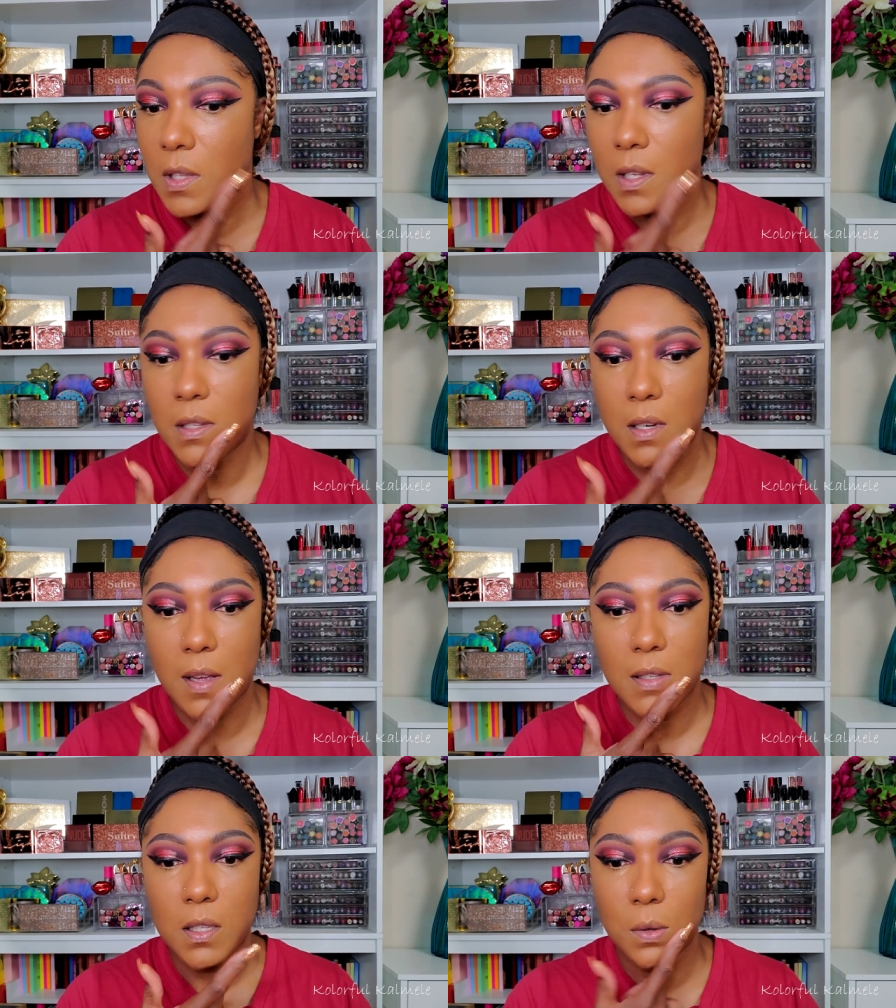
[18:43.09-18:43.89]
it's
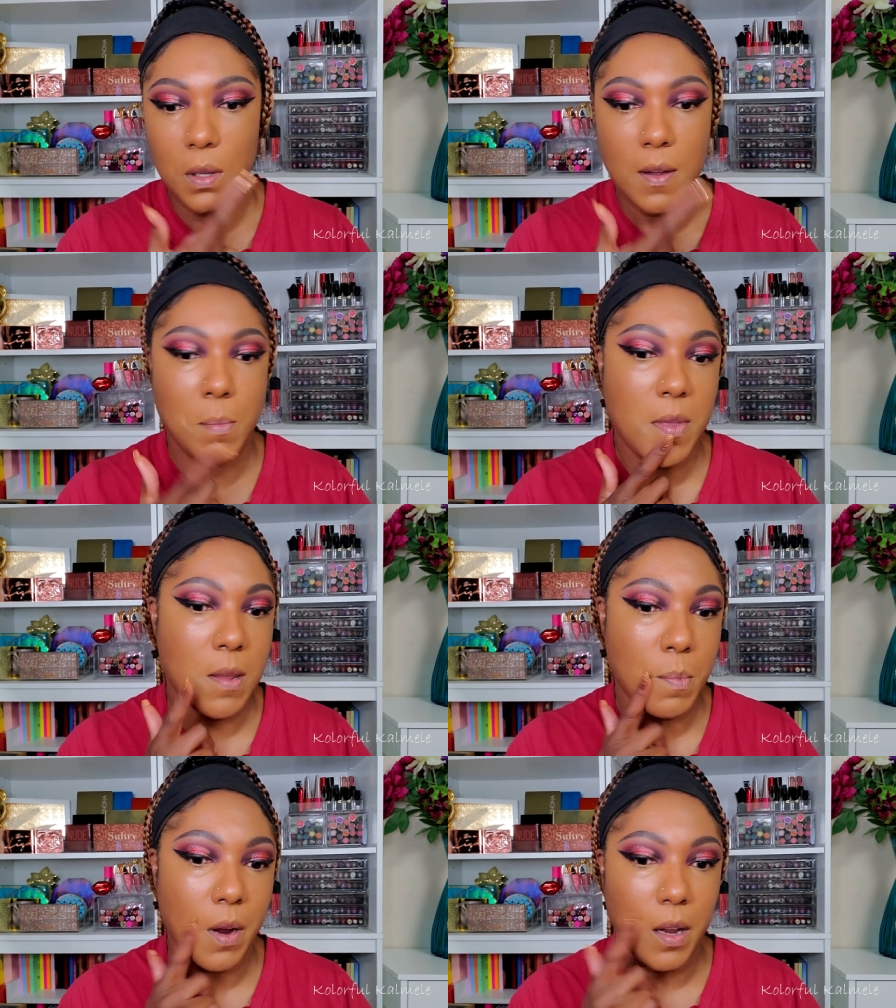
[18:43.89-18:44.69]
not soaking up any
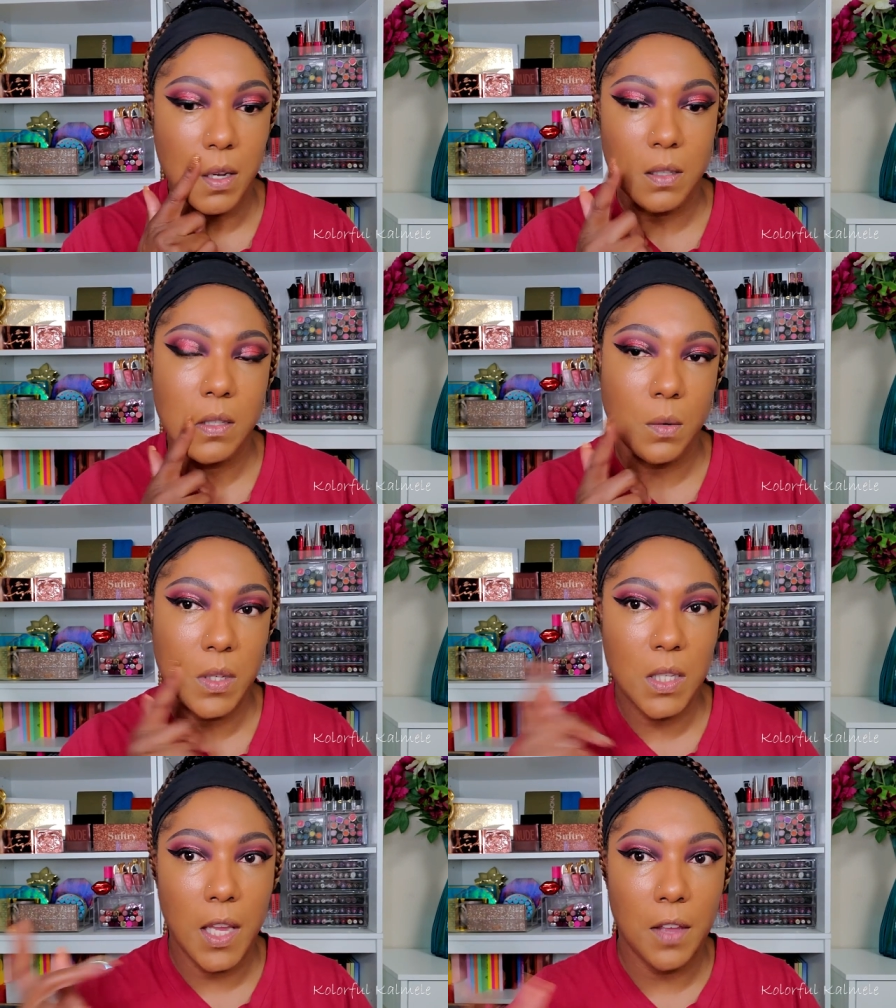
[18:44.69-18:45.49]
product, so
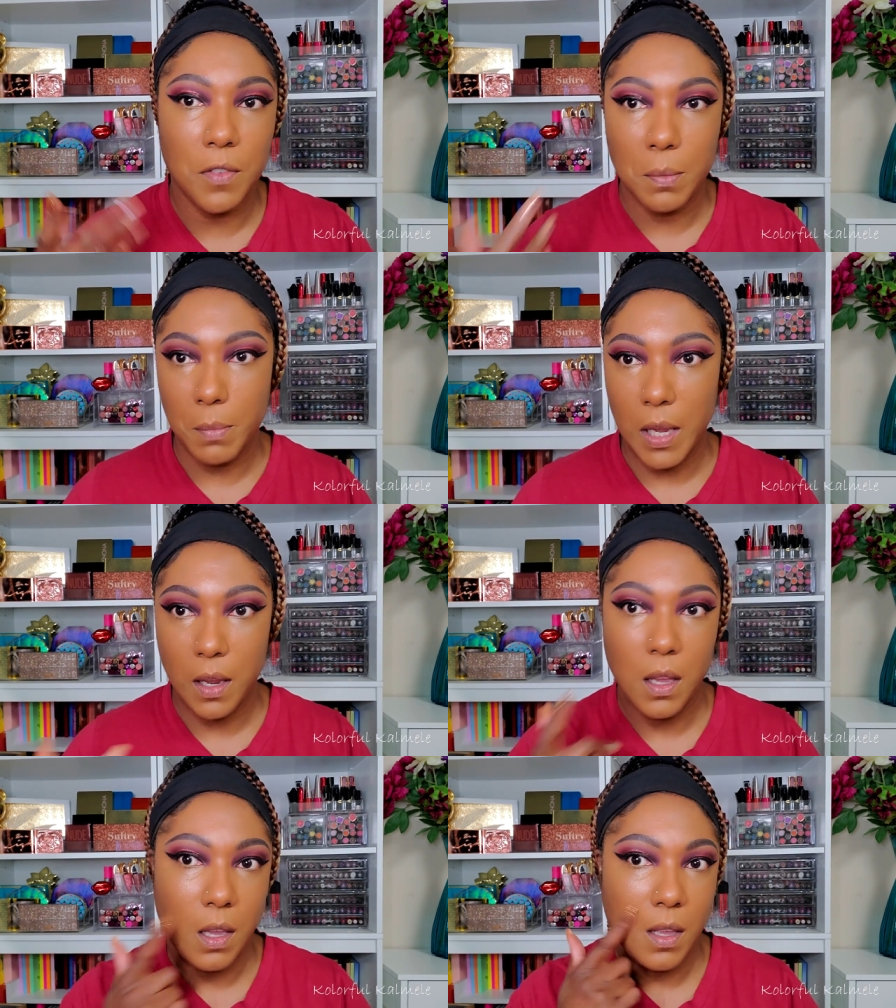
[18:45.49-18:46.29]
it's giving
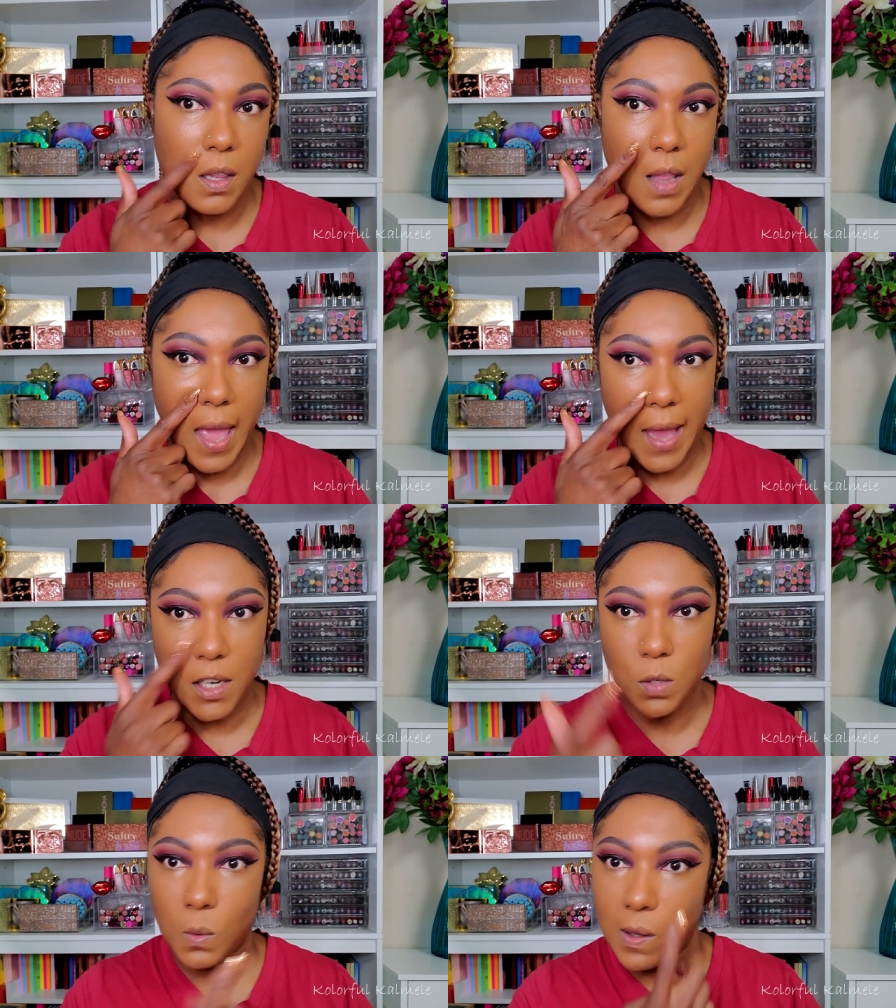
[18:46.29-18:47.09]
me the
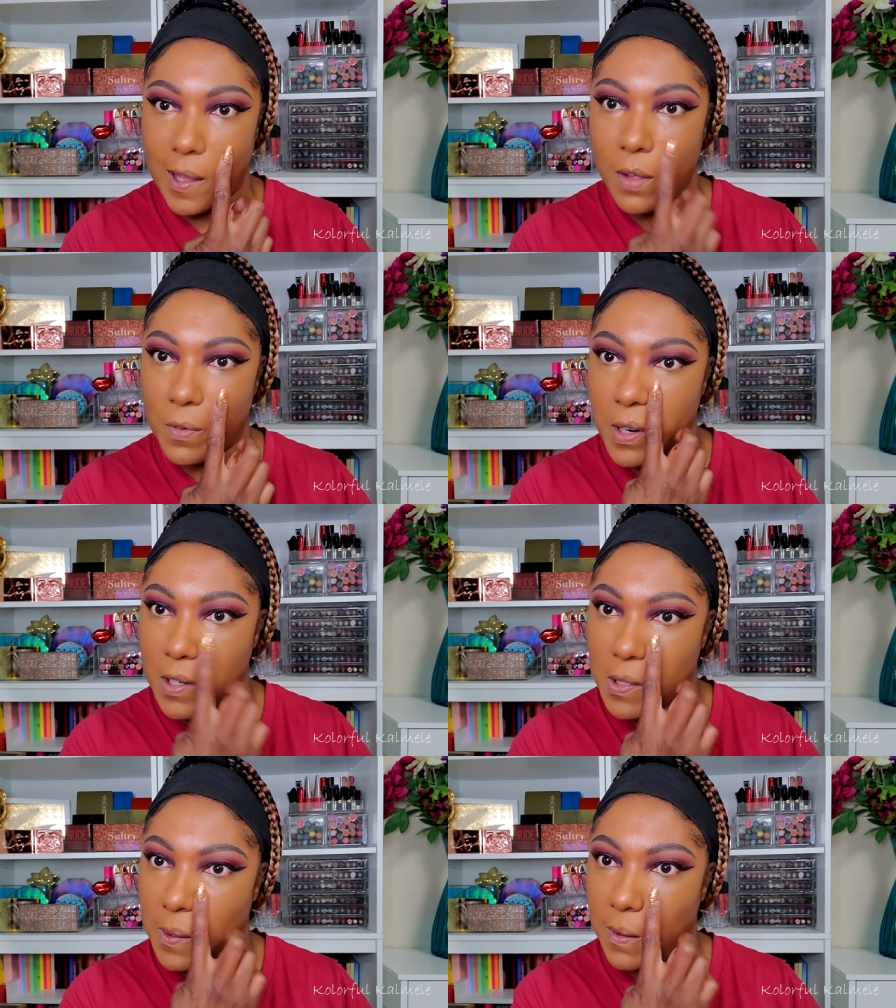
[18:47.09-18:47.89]
actual
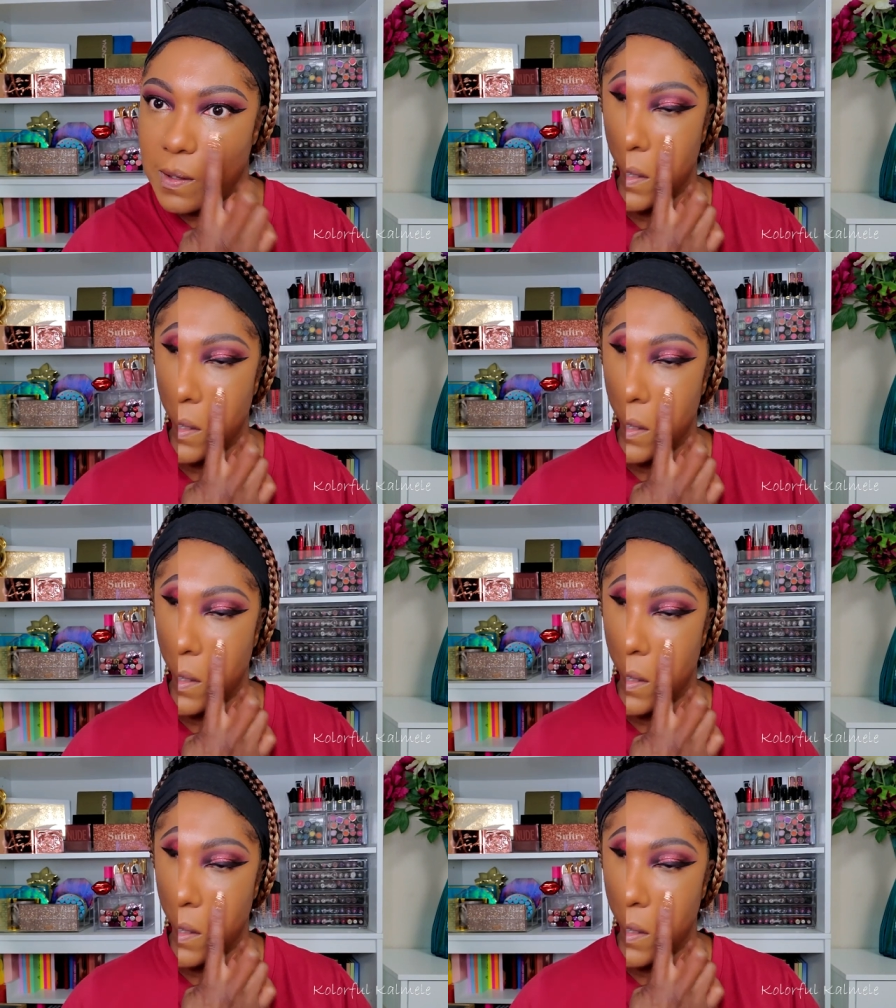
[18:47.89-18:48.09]
coverage.